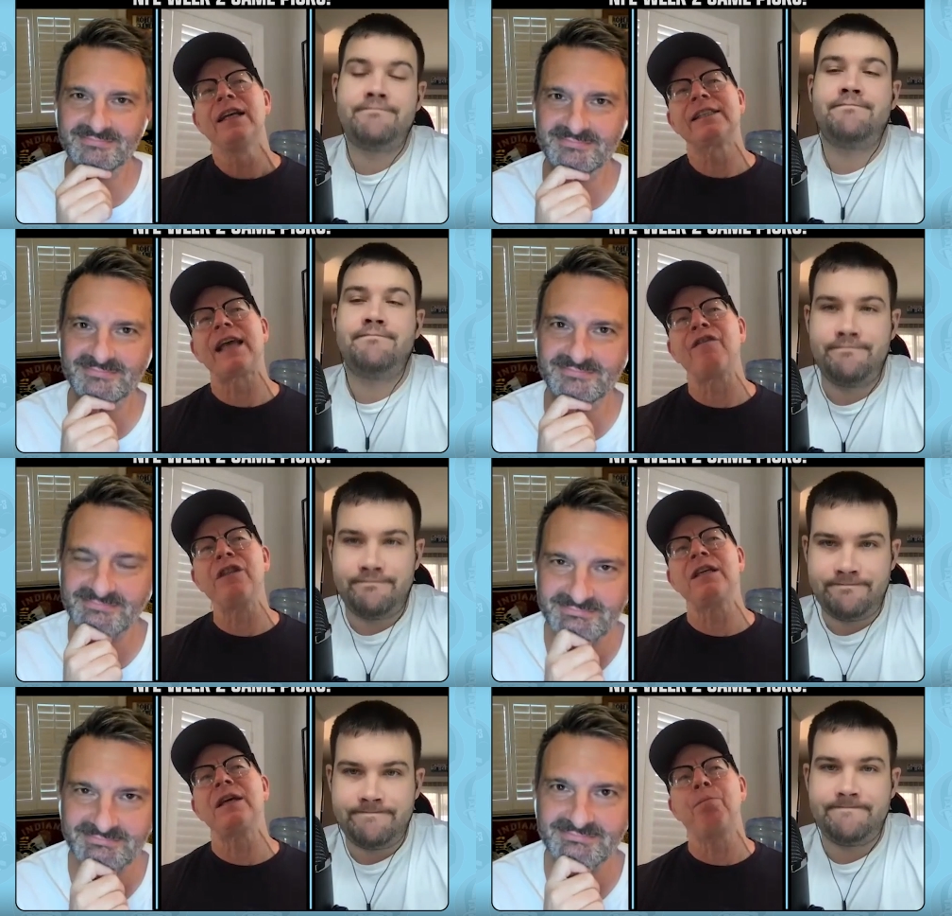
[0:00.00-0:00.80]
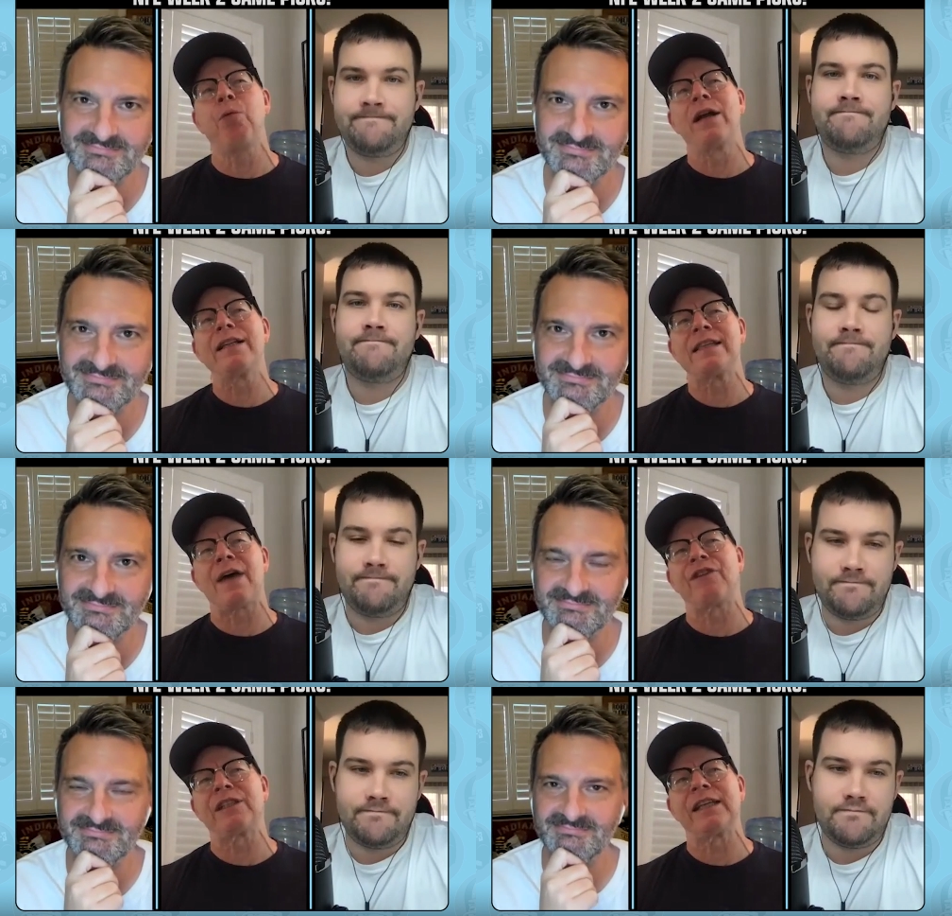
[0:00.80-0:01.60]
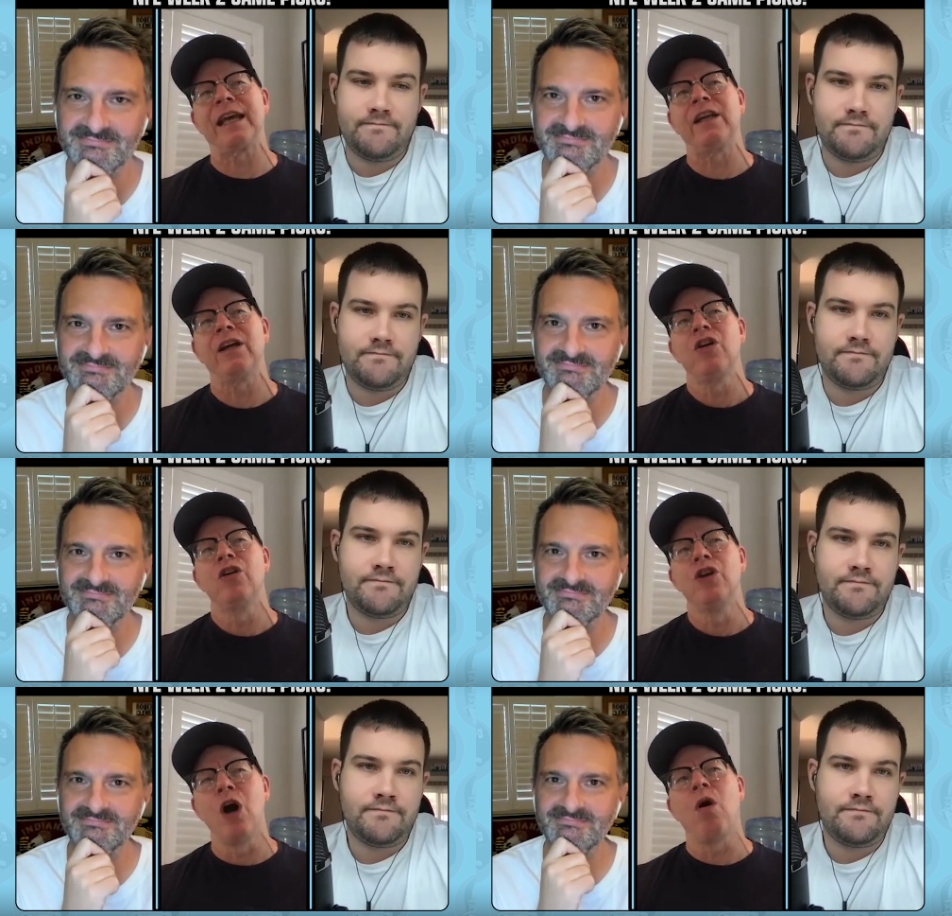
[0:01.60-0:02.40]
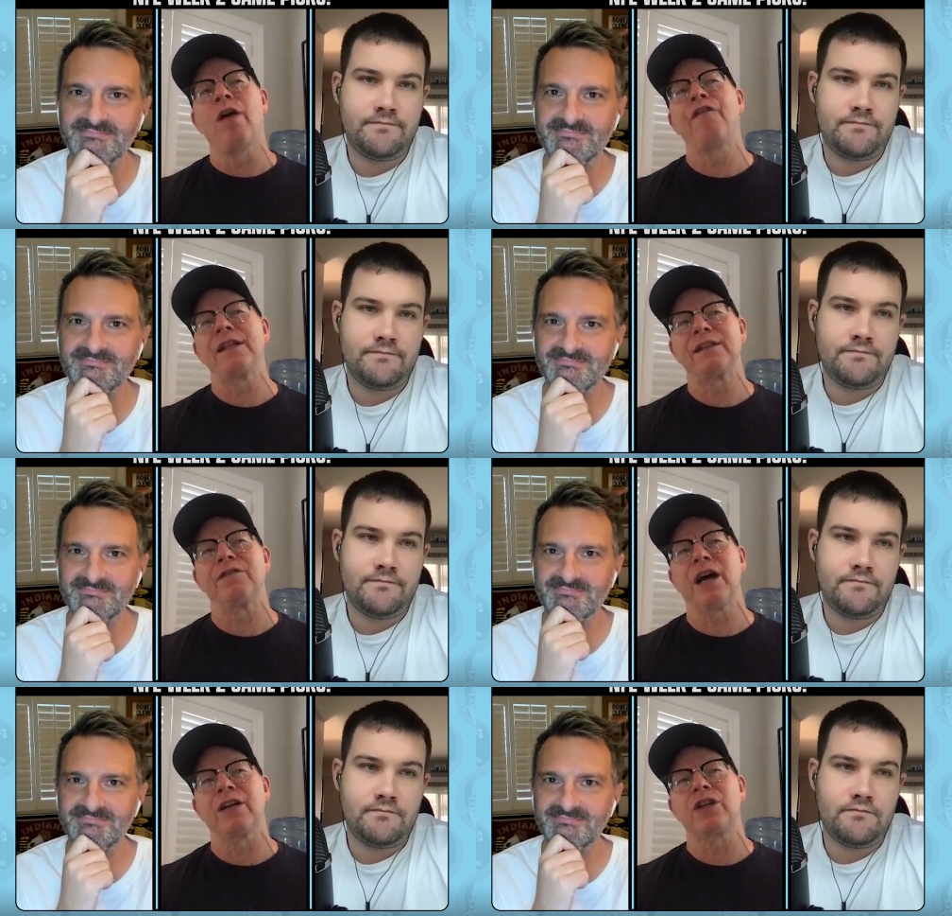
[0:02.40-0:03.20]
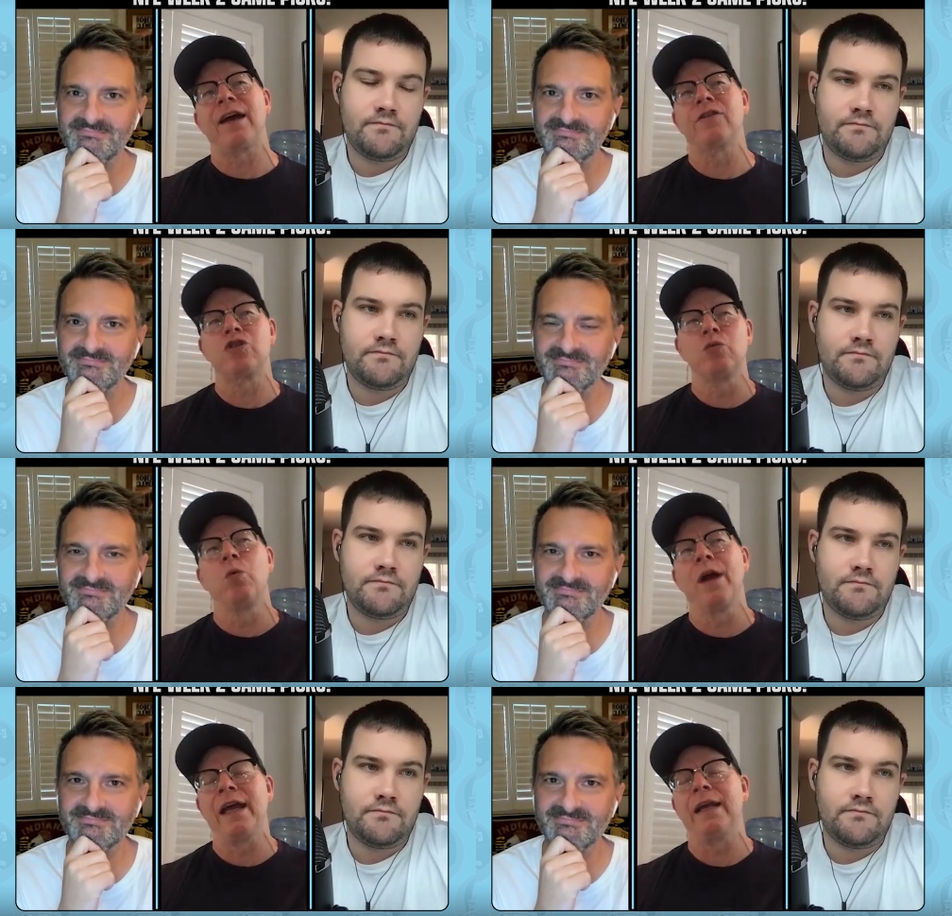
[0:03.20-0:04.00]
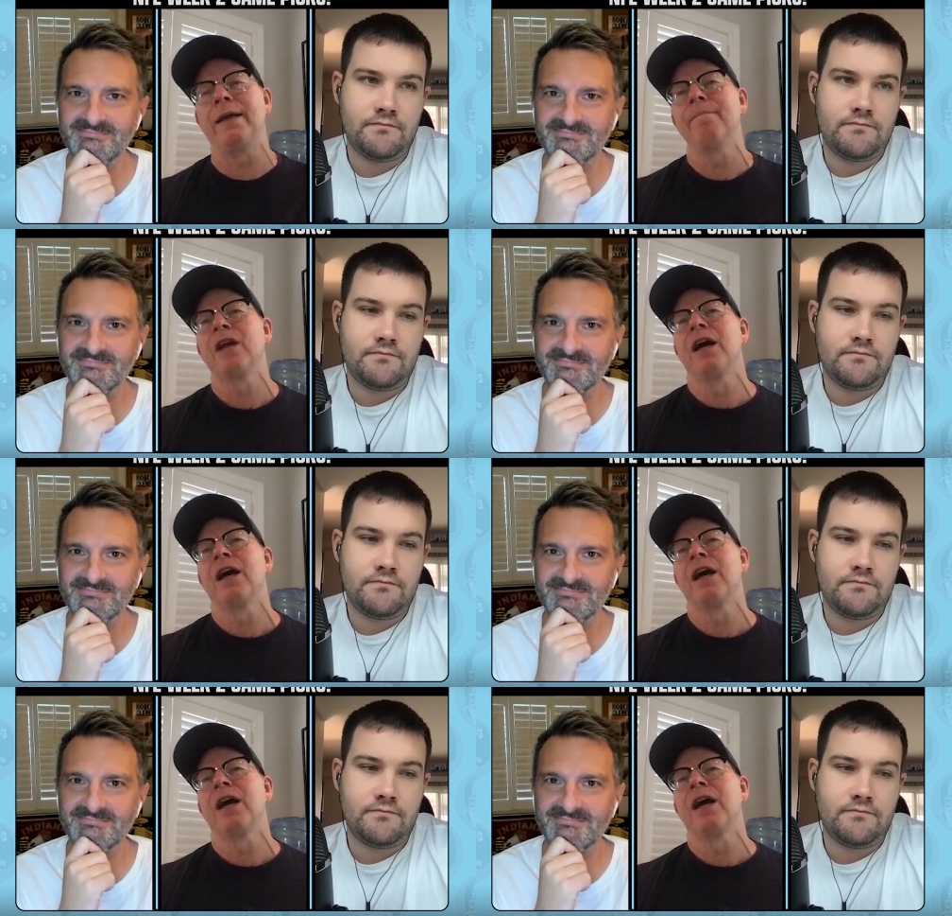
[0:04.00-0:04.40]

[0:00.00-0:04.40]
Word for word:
Speaker 1: 17 point deficit, no offensive touchdowns, you win.